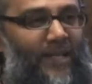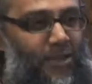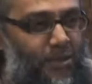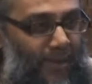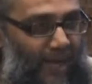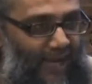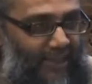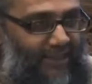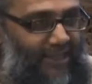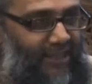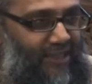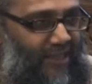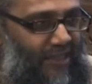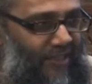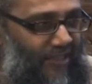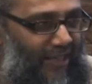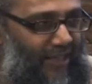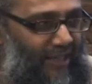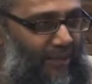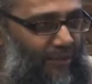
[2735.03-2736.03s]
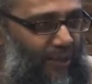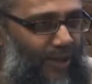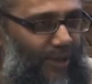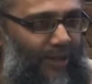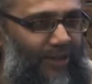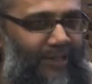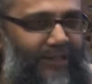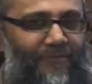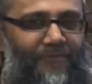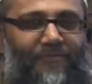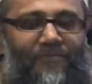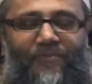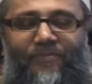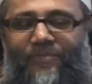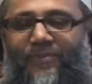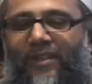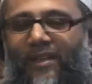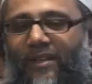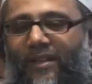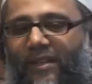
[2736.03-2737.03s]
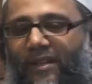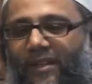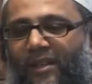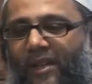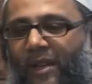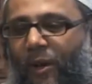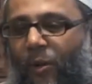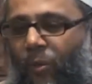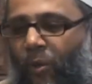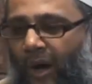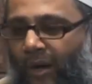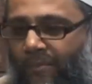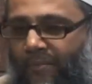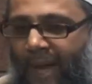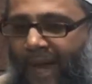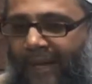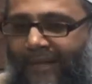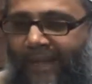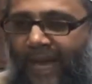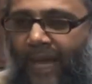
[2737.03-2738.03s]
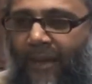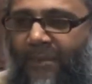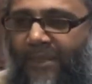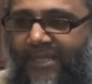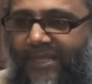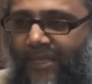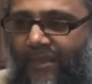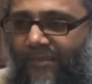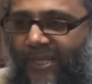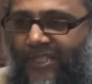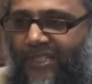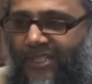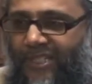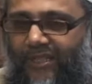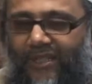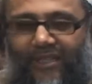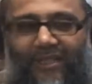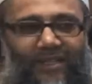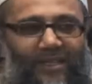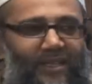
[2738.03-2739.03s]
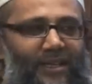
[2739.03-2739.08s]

back to a hadith in Sahih Bukhari. One man came into the masjid